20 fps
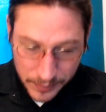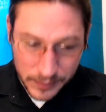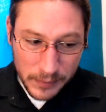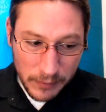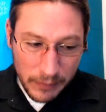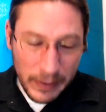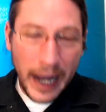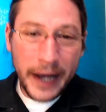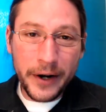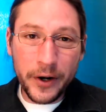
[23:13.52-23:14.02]

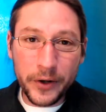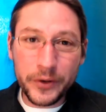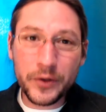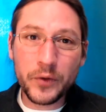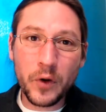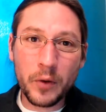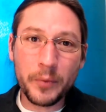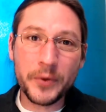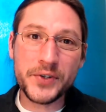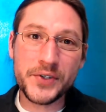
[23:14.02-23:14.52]
I'd heard the
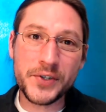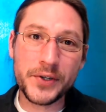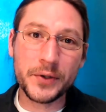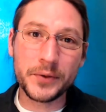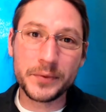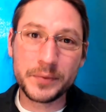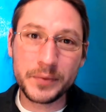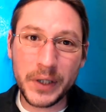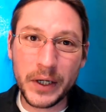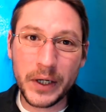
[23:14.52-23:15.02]
rumors too.
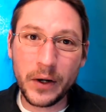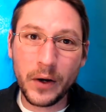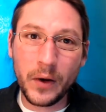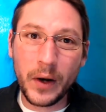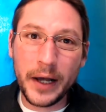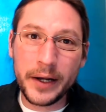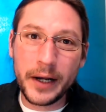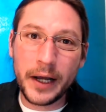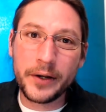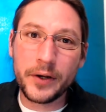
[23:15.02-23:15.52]

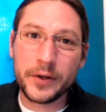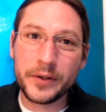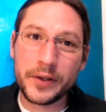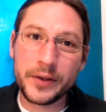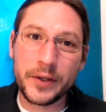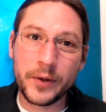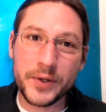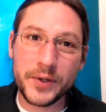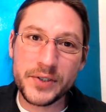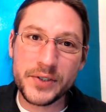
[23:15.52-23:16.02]
I'd heard that
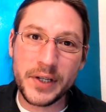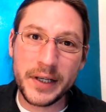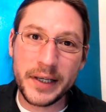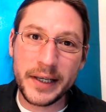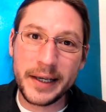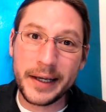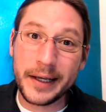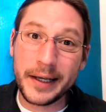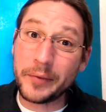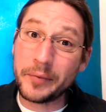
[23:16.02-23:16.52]
they were
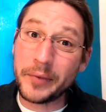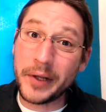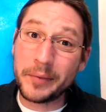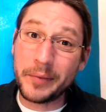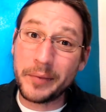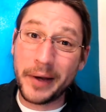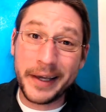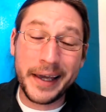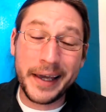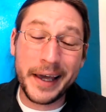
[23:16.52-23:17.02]
stinky. And in
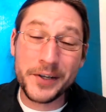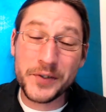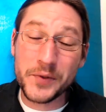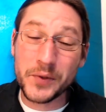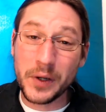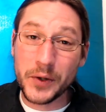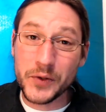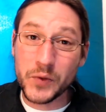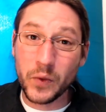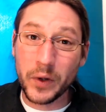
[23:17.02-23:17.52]
my case, when
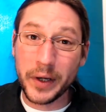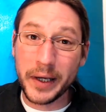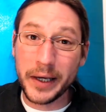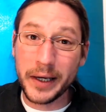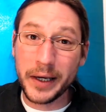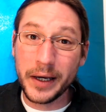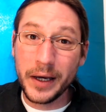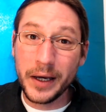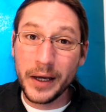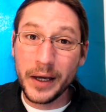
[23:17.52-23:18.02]
I was
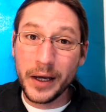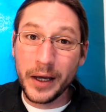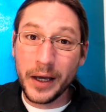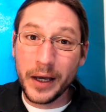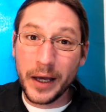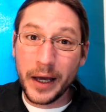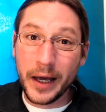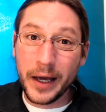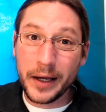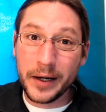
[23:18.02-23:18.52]
working
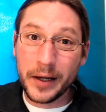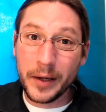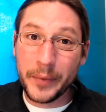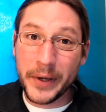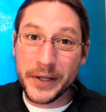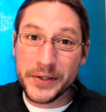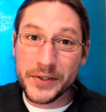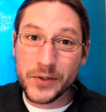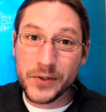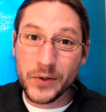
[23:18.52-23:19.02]
at a
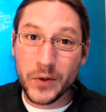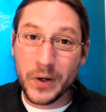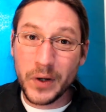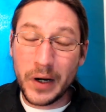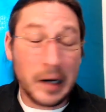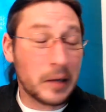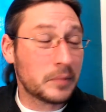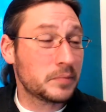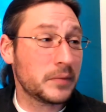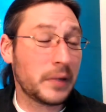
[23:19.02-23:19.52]
pet store,
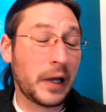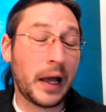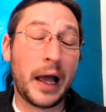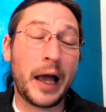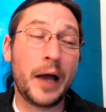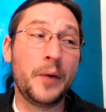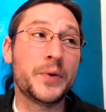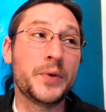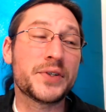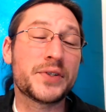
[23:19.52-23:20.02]

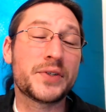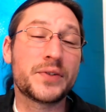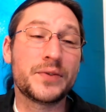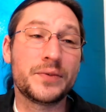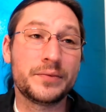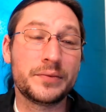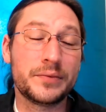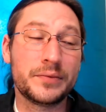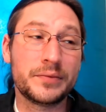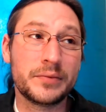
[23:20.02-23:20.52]
it was
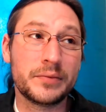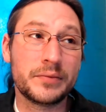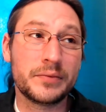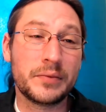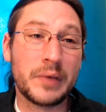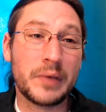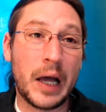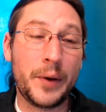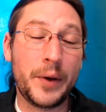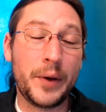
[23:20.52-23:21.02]

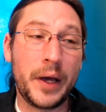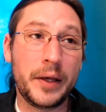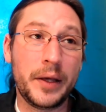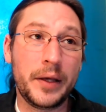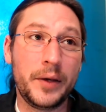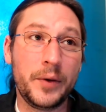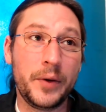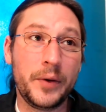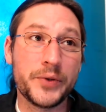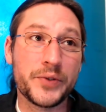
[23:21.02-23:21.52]

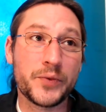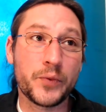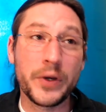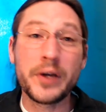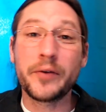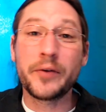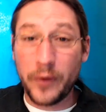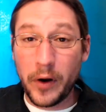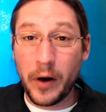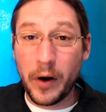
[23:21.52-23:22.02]

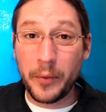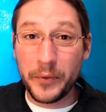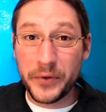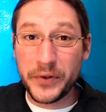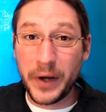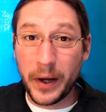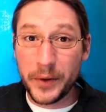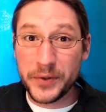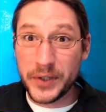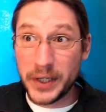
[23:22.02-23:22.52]
reaffirmed.
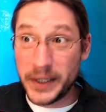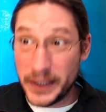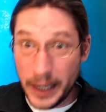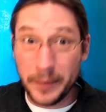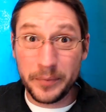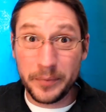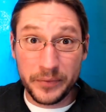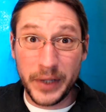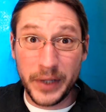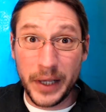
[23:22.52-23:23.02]
I was like,
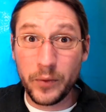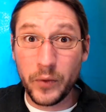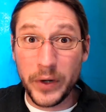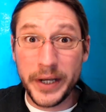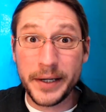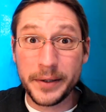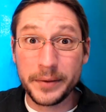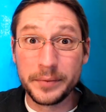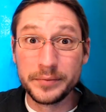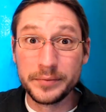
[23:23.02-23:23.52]
yep, they
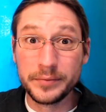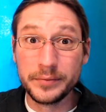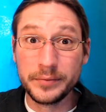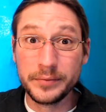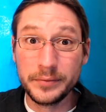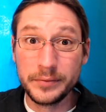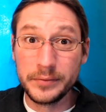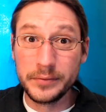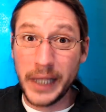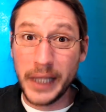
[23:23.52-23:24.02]
reek.
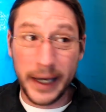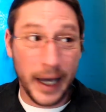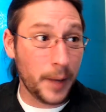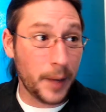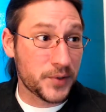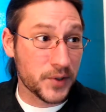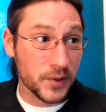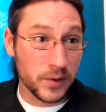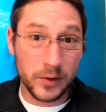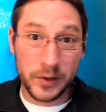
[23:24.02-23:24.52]
They
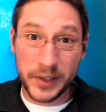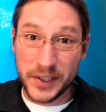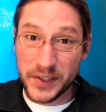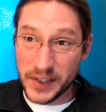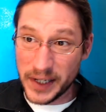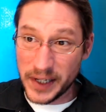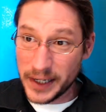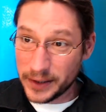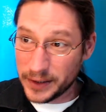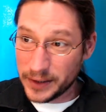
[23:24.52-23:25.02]
absolutely
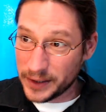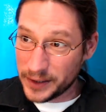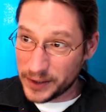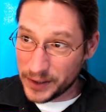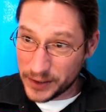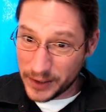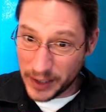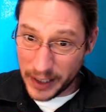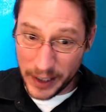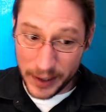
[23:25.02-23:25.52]
stink. This
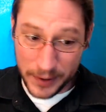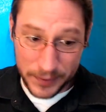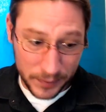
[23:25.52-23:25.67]
is a